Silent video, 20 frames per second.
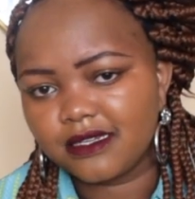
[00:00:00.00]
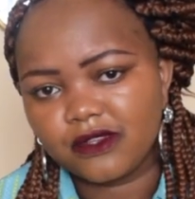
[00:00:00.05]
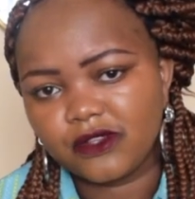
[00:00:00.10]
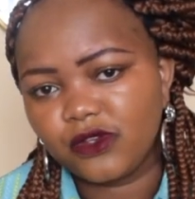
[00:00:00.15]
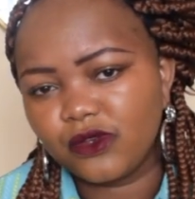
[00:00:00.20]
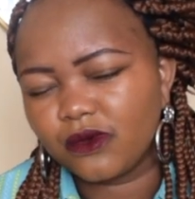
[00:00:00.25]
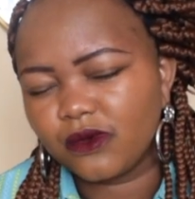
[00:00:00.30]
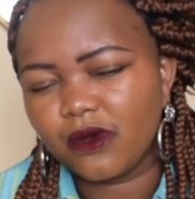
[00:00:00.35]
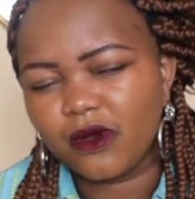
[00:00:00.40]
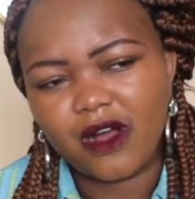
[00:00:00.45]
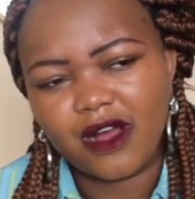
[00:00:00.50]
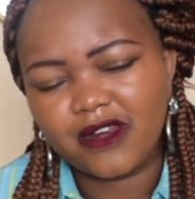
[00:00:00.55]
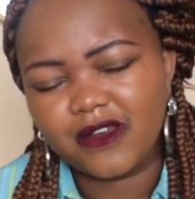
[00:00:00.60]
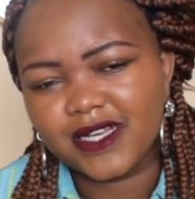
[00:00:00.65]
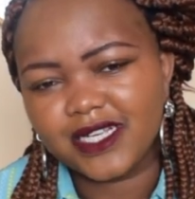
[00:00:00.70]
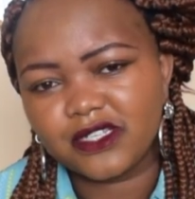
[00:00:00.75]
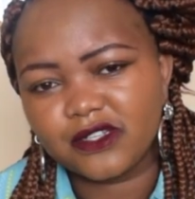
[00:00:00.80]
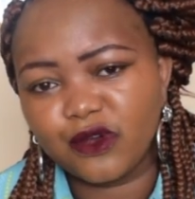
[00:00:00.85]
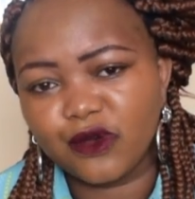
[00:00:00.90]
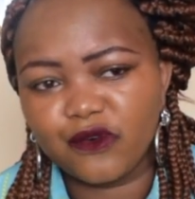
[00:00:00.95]
You
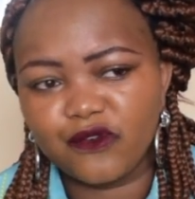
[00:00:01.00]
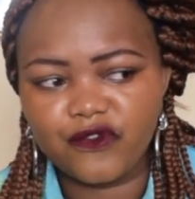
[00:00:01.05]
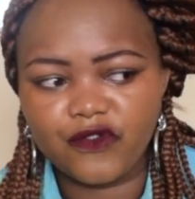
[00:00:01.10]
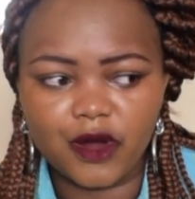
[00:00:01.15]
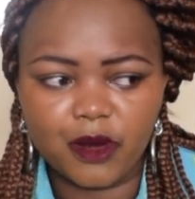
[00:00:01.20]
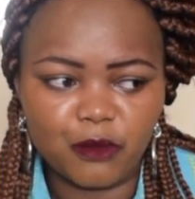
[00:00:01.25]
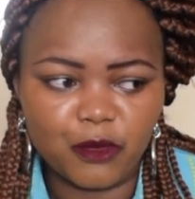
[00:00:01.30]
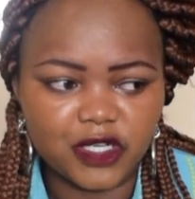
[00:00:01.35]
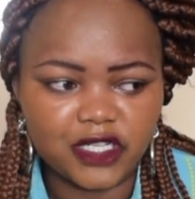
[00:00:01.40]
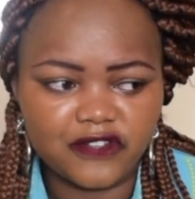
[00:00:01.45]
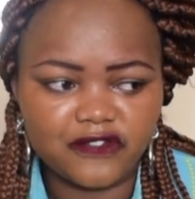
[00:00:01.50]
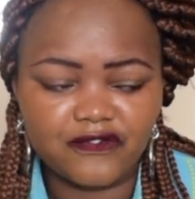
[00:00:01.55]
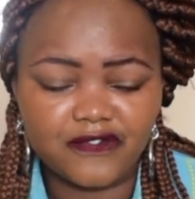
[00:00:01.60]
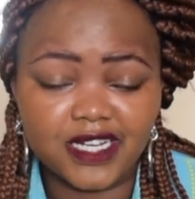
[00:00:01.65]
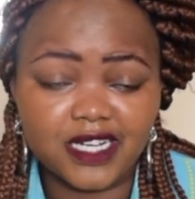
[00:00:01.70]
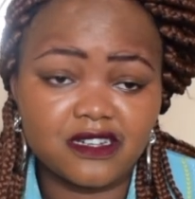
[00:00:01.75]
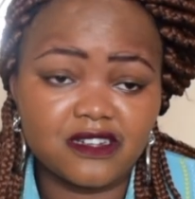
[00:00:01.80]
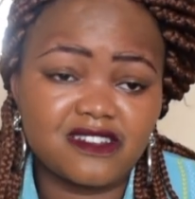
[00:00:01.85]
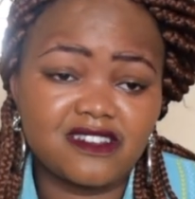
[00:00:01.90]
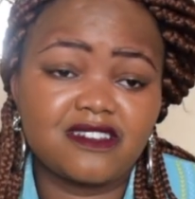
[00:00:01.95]
always go for
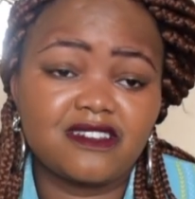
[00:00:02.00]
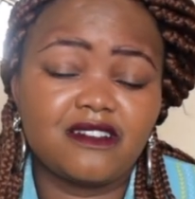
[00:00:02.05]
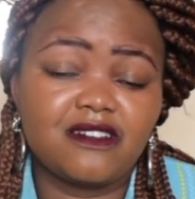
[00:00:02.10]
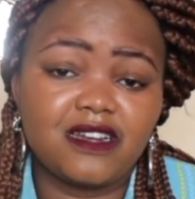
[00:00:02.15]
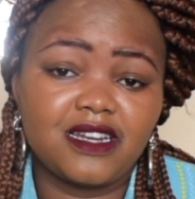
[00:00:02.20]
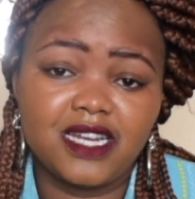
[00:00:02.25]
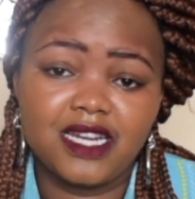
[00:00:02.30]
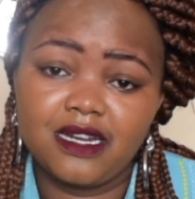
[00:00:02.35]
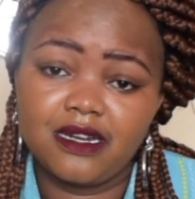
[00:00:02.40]
multifunctional